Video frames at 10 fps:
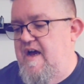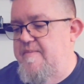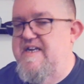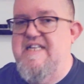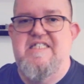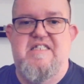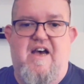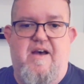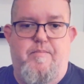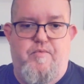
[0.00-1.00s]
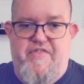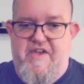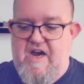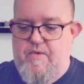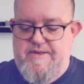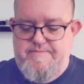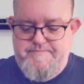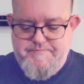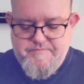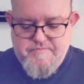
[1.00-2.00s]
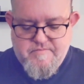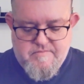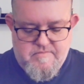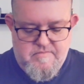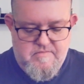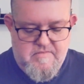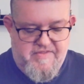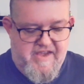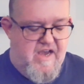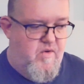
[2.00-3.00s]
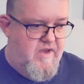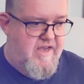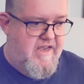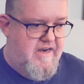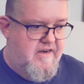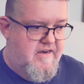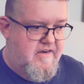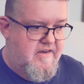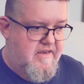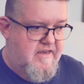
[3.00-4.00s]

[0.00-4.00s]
I'm gonna stop with that one. That one